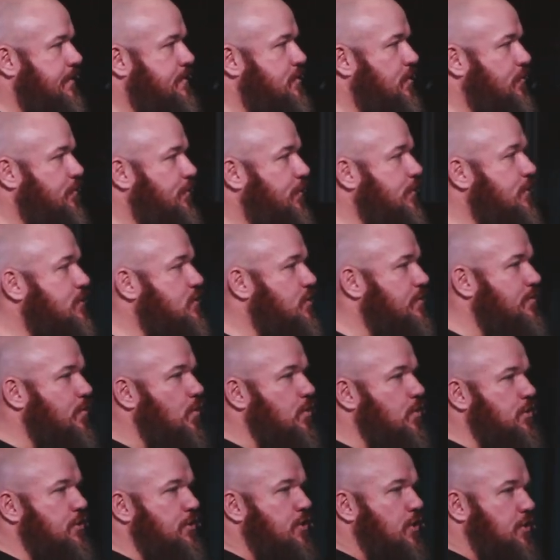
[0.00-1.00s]
So, first of
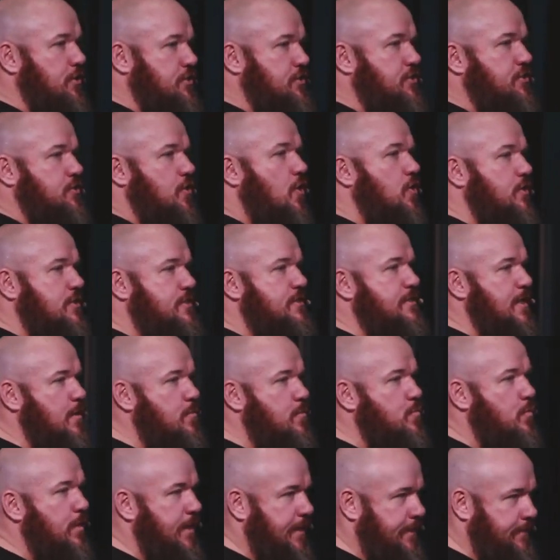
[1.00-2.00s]
all, you've got to start
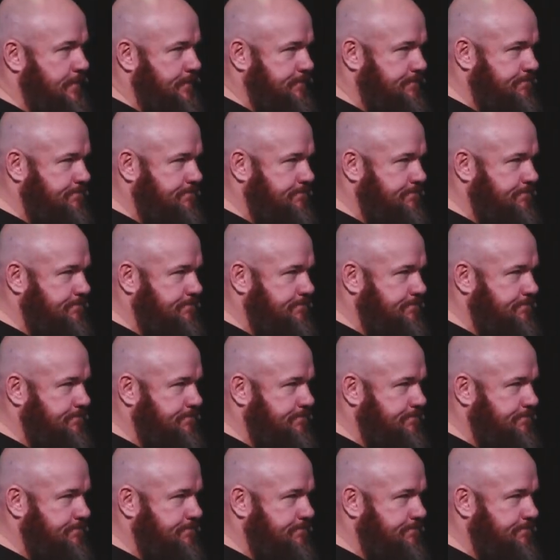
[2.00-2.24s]
somewhere.